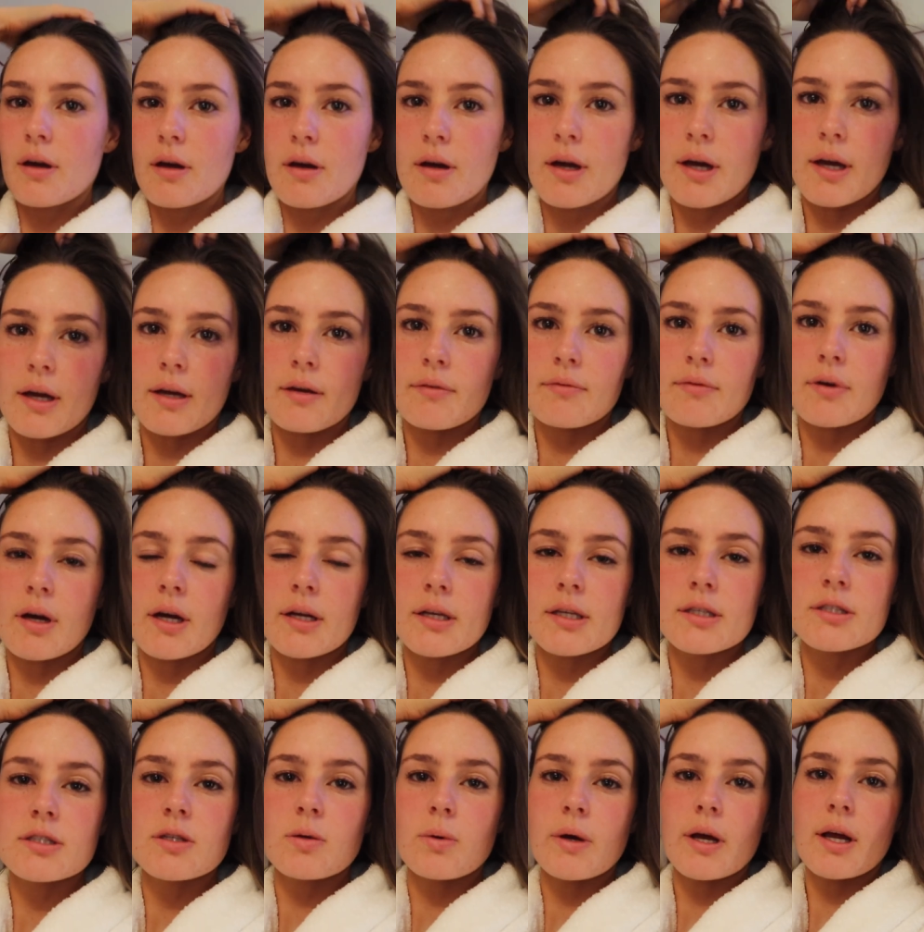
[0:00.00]
Okay, I
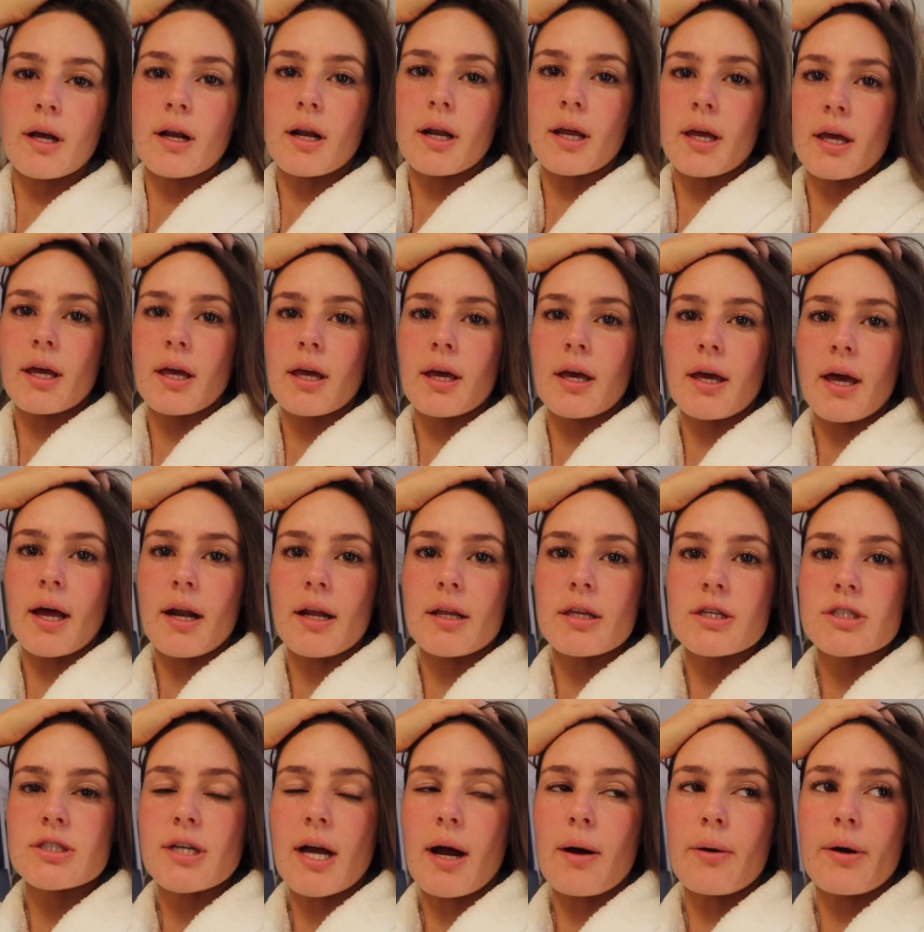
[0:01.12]
need to quickly get in the
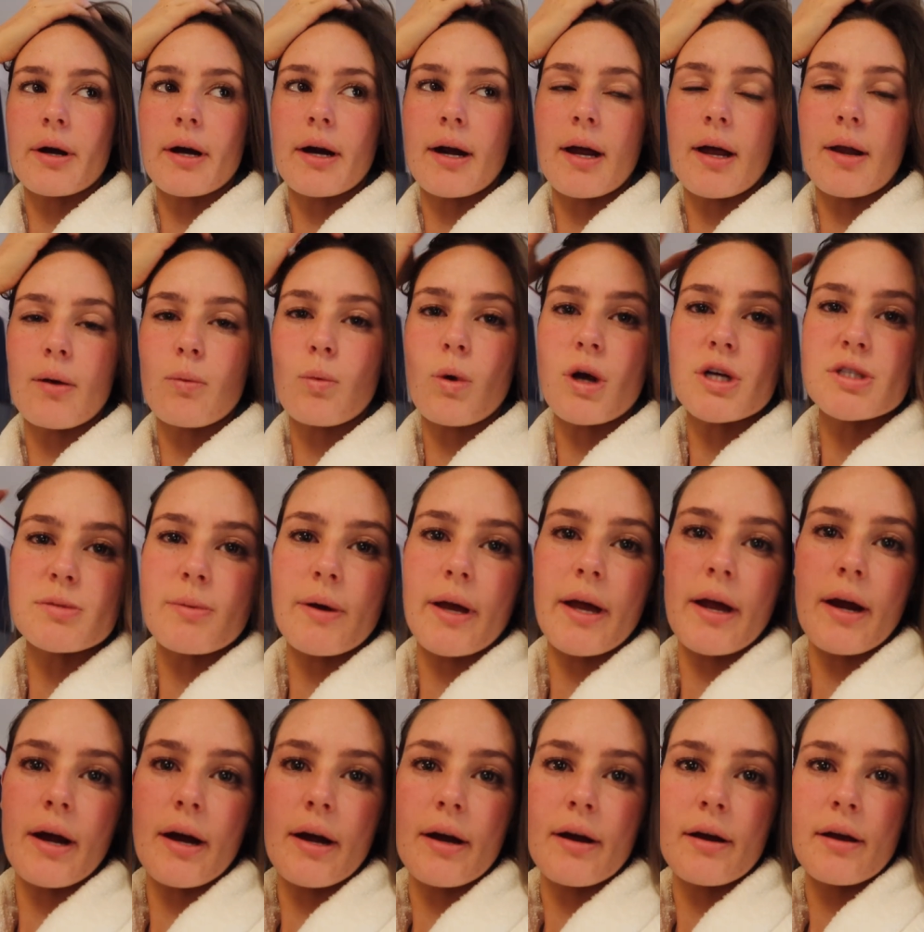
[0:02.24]
shower and wash my
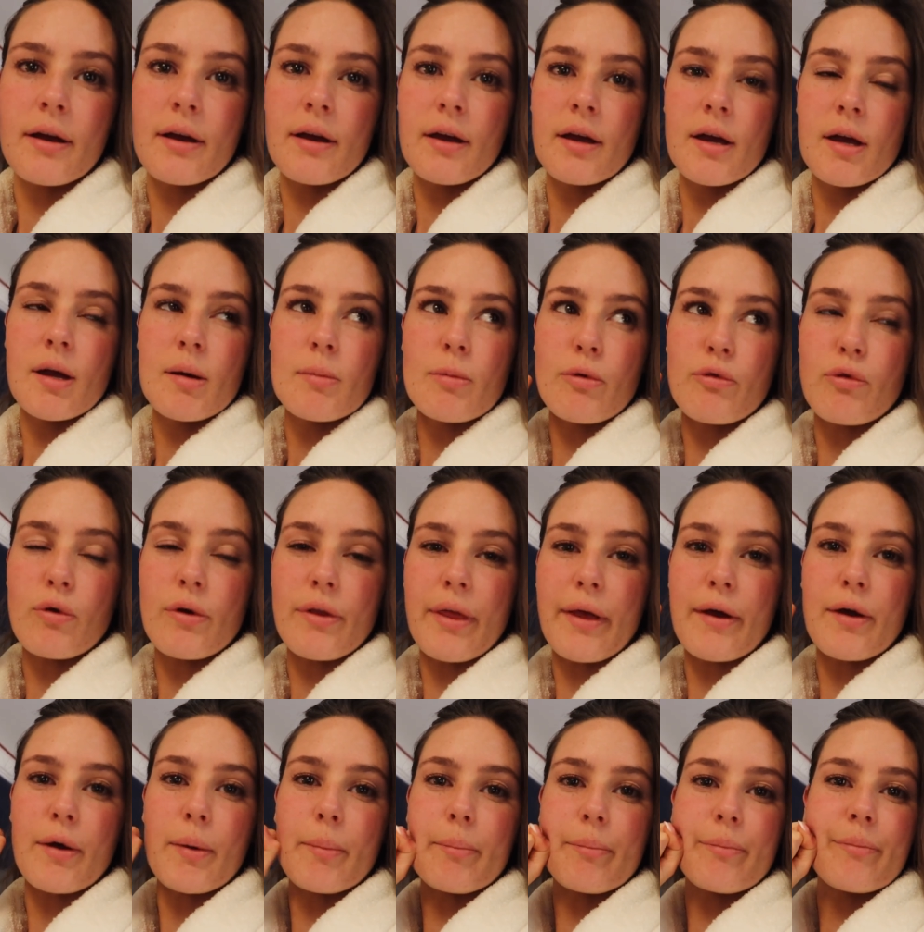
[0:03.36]
hair before they
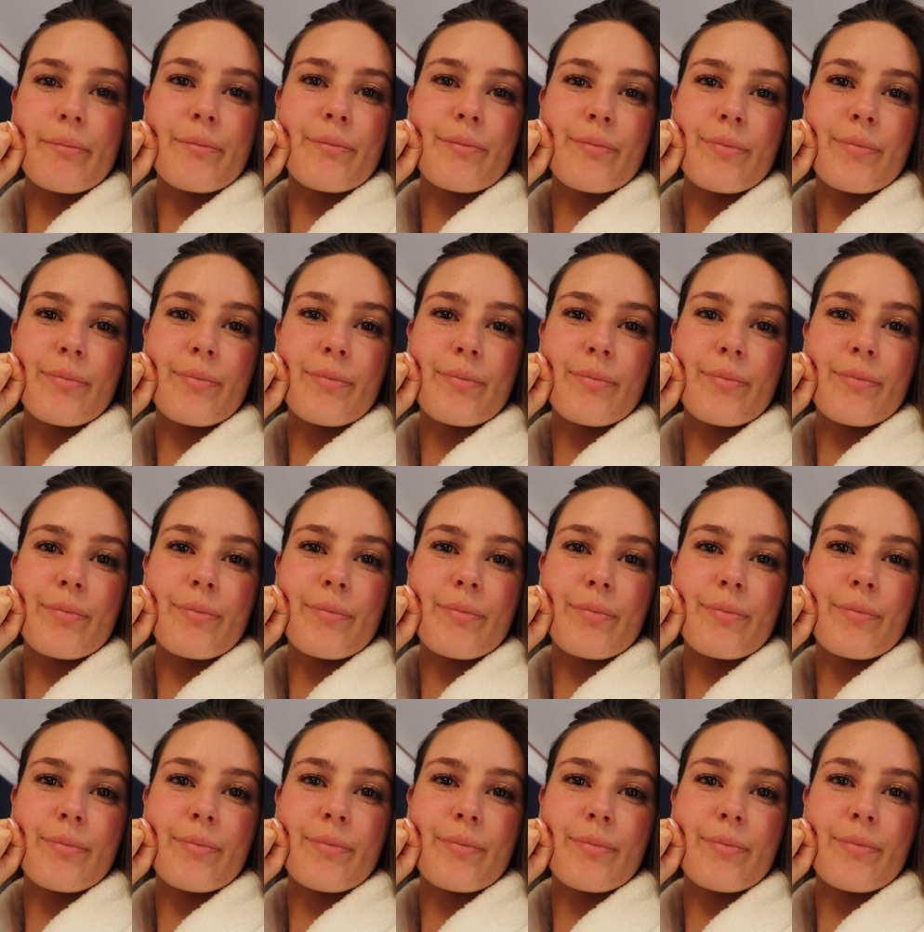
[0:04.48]
come.